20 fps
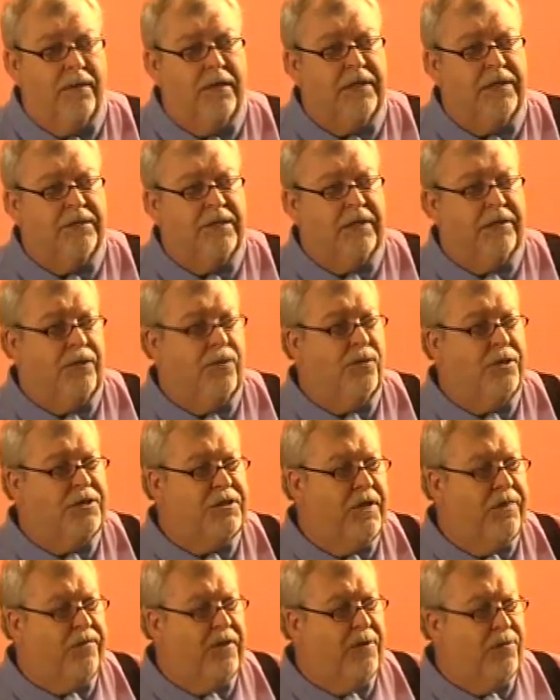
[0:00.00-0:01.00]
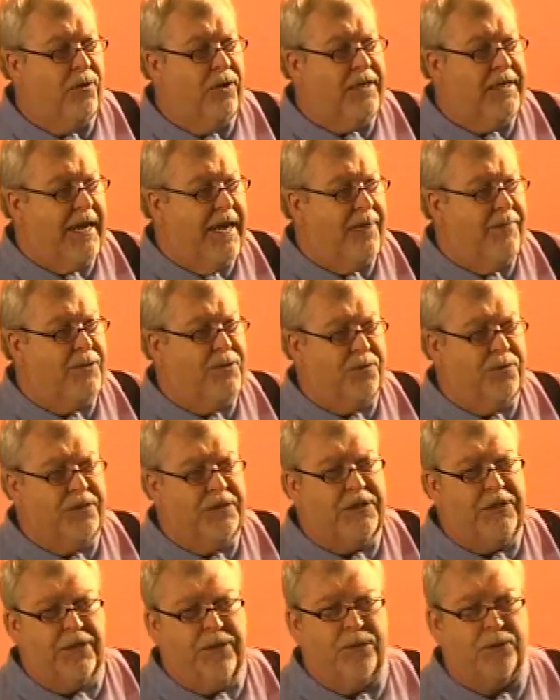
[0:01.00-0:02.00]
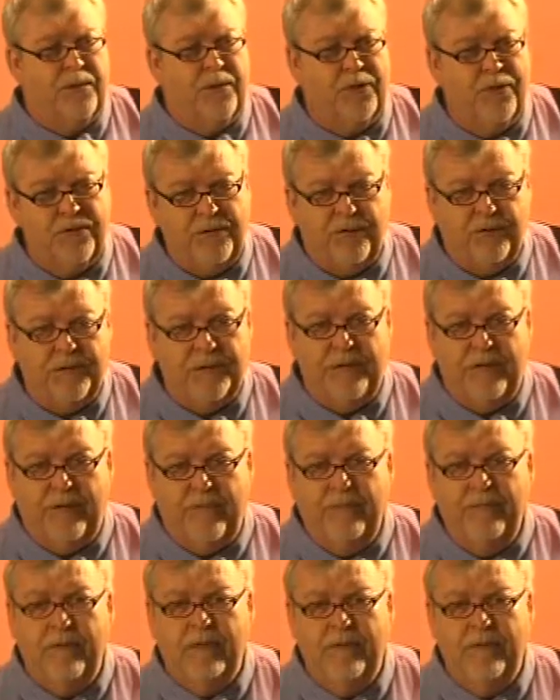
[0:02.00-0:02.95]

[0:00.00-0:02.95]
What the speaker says: is that the only stuff they really damaged was each other's personal stuff,